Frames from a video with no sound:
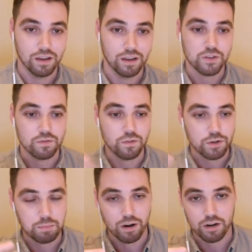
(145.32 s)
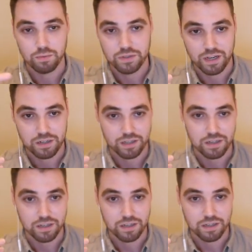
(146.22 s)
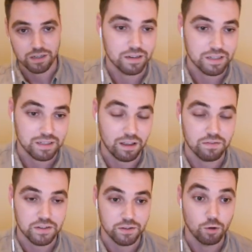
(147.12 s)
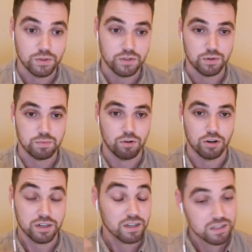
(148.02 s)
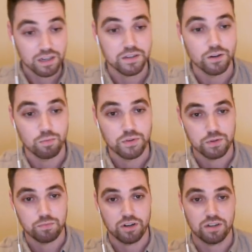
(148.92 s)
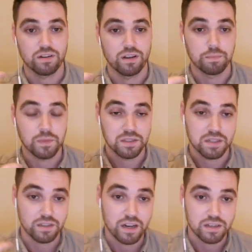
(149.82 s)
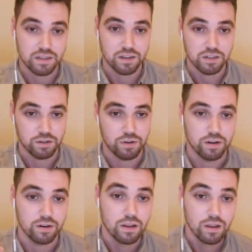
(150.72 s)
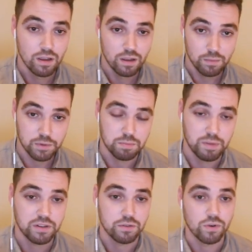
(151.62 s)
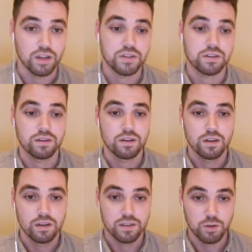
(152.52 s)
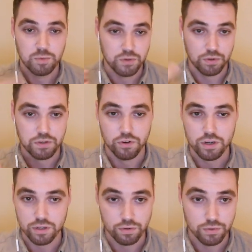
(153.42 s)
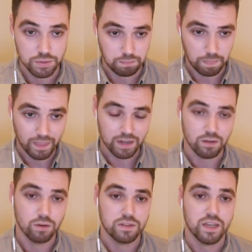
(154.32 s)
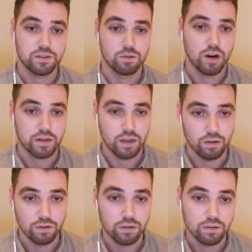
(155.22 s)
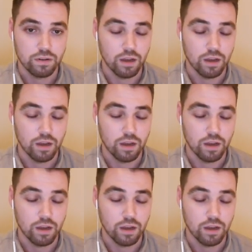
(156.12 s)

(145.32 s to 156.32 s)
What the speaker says: So the first part was actually, it started its life as an open source project, and still is an open source project today. It's a static site generator, which is built in Rust. It's open source, free to use, and it takes your Markdown